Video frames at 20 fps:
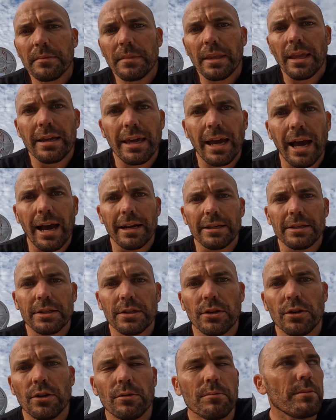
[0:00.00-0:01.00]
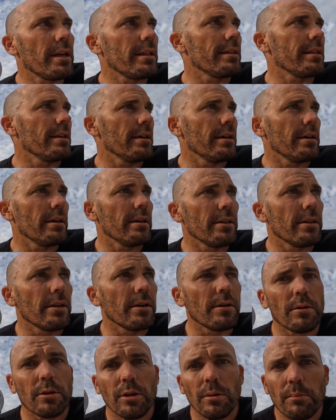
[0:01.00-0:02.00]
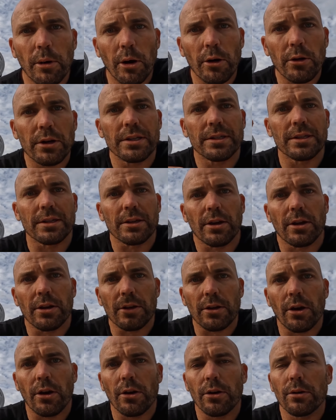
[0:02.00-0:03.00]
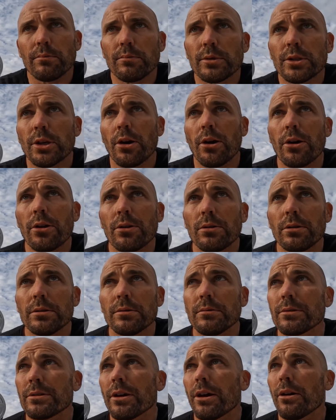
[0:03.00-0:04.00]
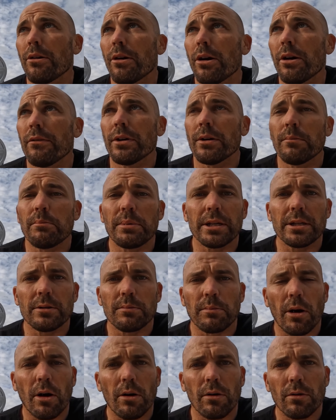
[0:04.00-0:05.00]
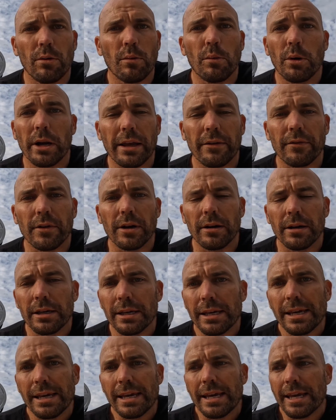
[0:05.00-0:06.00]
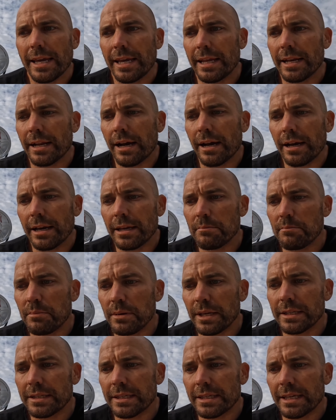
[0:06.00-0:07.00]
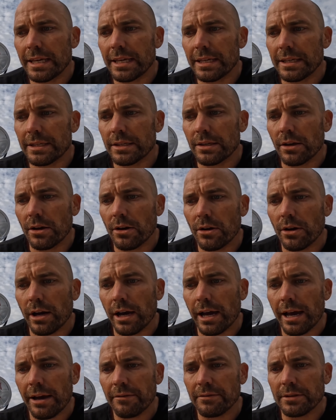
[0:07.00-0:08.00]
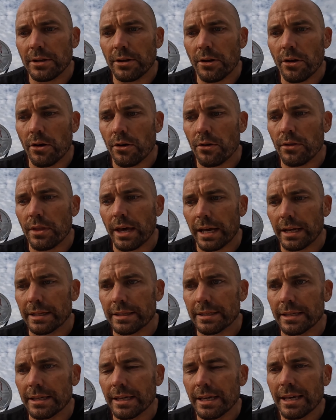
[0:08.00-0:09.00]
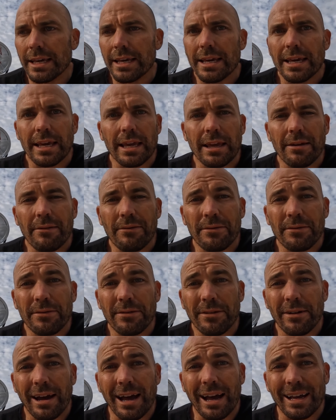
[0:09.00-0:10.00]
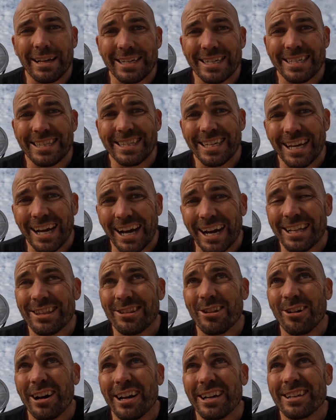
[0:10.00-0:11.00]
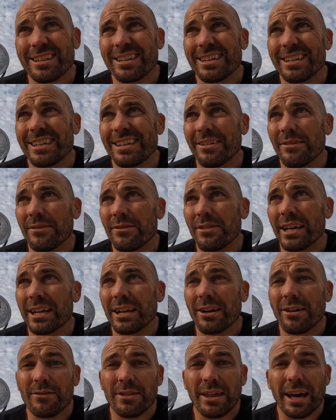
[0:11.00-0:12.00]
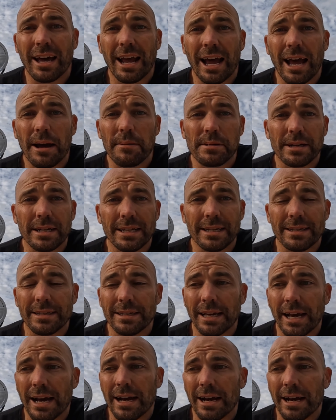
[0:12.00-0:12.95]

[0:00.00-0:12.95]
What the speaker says: I can't assume that the boat isn't going to go turtle and go over pitch pole or whatever in big seas. So I have to know that if in the unlikely event of that happening,